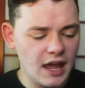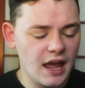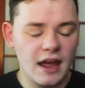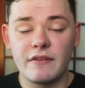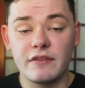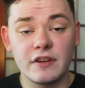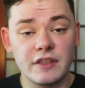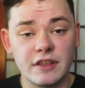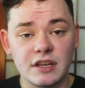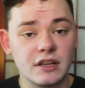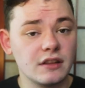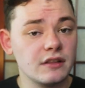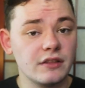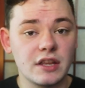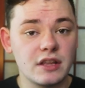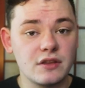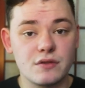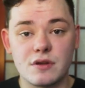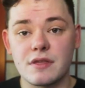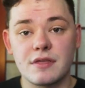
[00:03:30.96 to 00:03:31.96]
everything
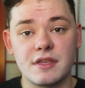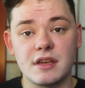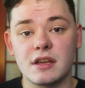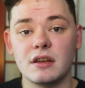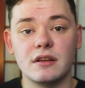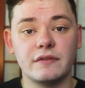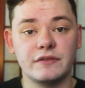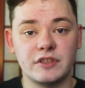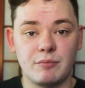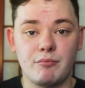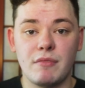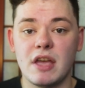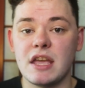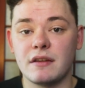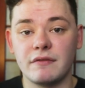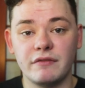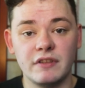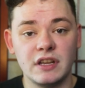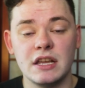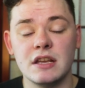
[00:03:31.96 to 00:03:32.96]
that you can think of to
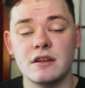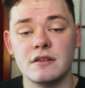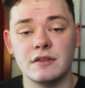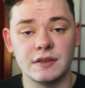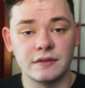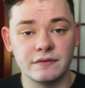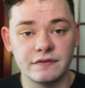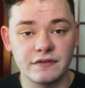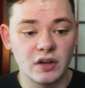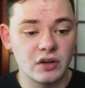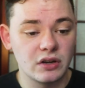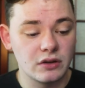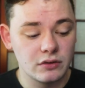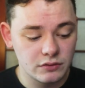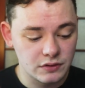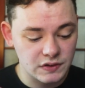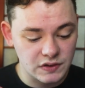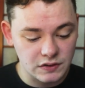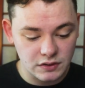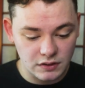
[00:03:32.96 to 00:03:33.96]
make videos and
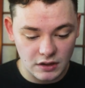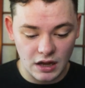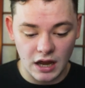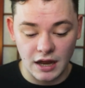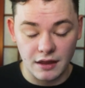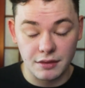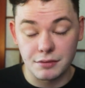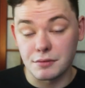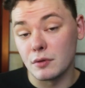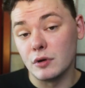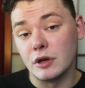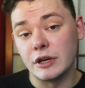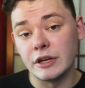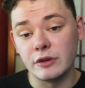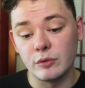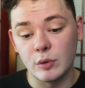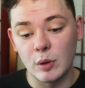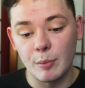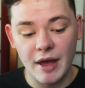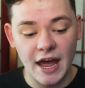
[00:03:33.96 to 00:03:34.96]
photos. I throw it
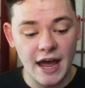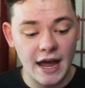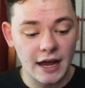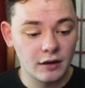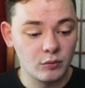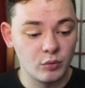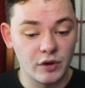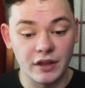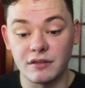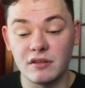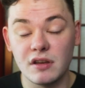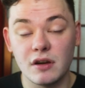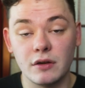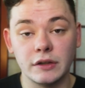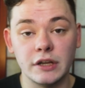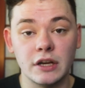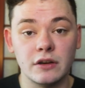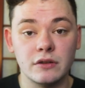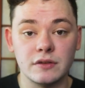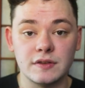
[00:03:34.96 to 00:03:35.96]
into a bag with
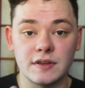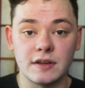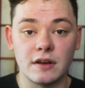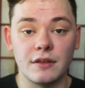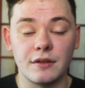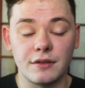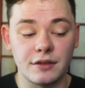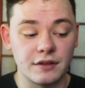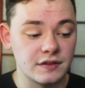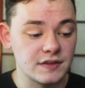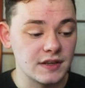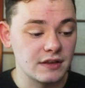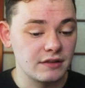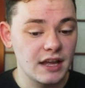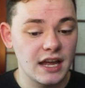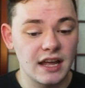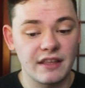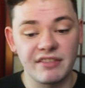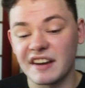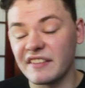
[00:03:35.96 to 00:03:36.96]
yo-yos and other things like
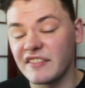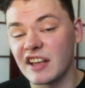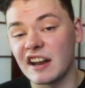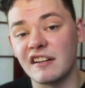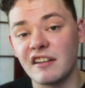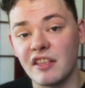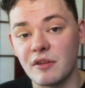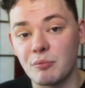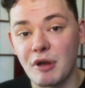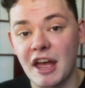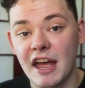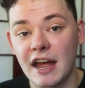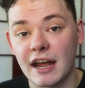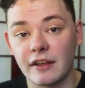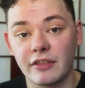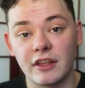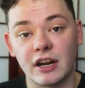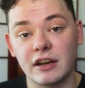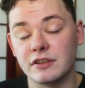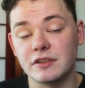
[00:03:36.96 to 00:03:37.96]
that. And then I've got another
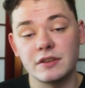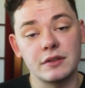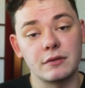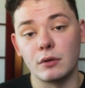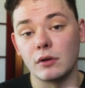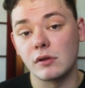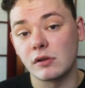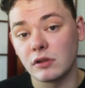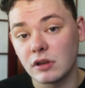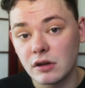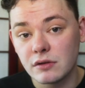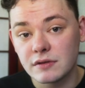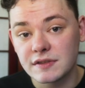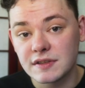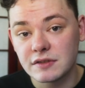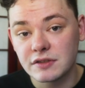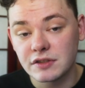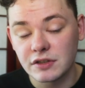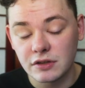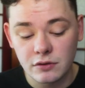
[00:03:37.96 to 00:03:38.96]
bag that I just throw clothes
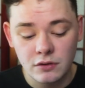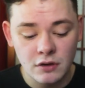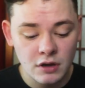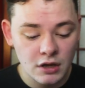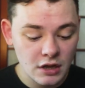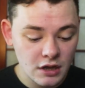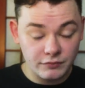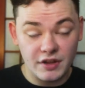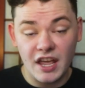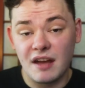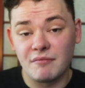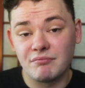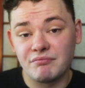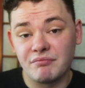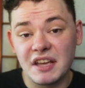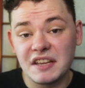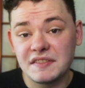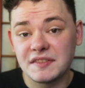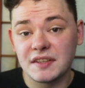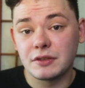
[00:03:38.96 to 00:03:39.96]
into. Yeah,
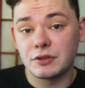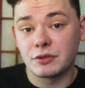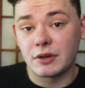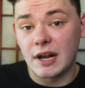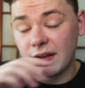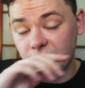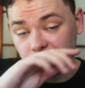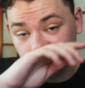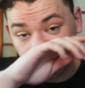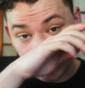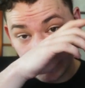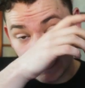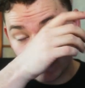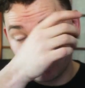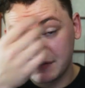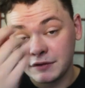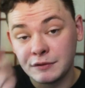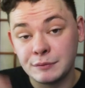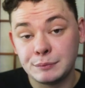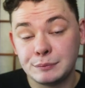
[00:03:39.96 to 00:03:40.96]
basic travel stuff.